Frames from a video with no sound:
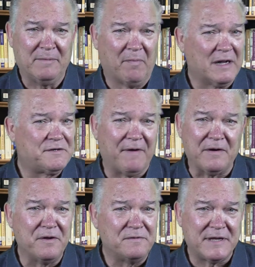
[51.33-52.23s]
Much of our
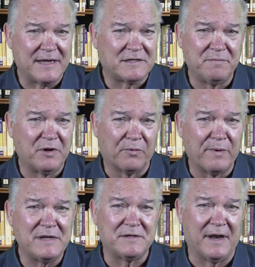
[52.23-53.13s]
New Testament
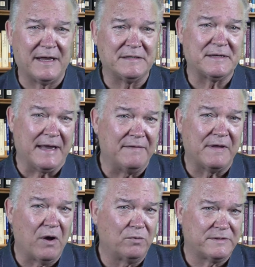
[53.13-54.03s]
originates in
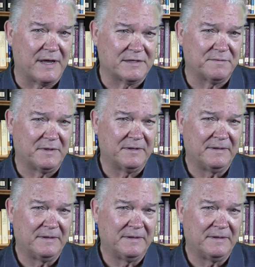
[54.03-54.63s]
the Old Testament.